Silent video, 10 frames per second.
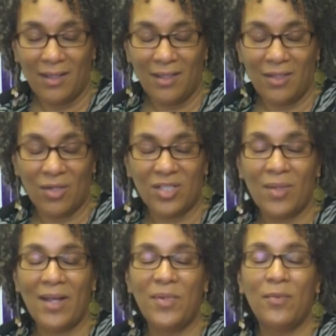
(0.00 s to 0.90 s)
you know, because a
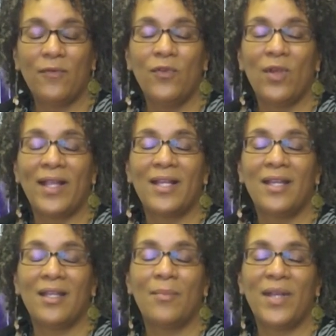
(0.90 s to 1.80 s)
lot of people feel
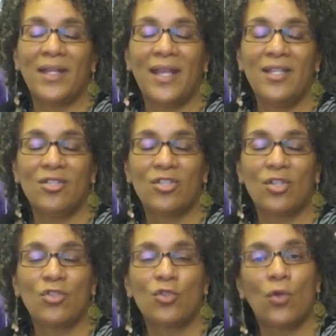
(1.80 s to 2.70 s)
like the medication is
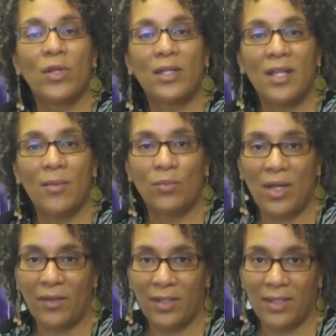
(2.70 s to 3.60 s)
controlling them
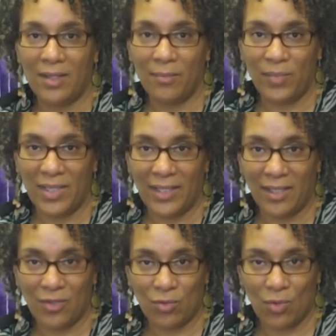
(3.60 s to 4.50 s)
rather than them being in
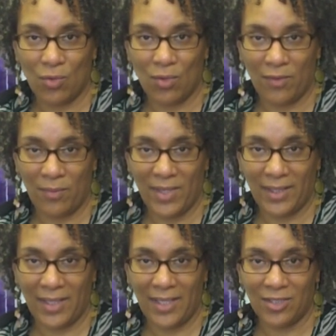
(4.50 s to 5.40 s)
control of the
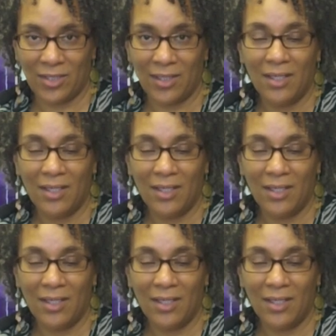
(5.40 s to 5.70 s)
medication.